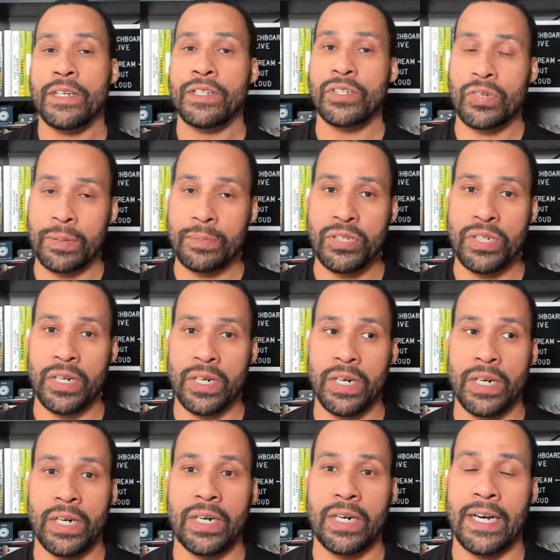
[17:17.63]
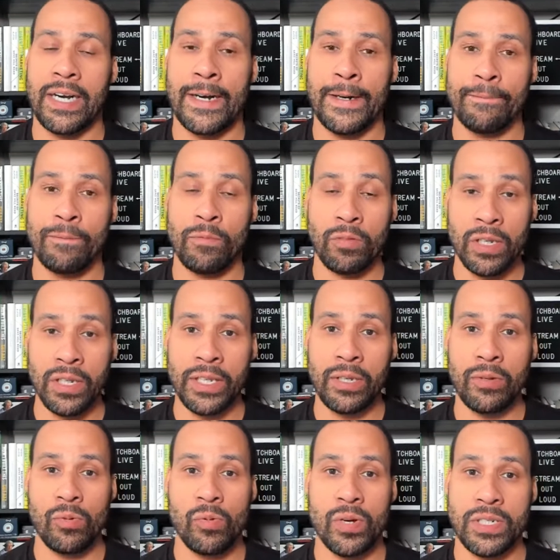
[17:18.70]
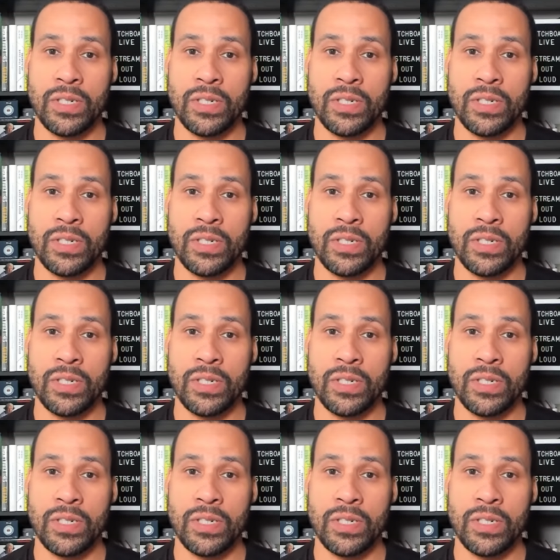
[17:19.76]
Streamshare really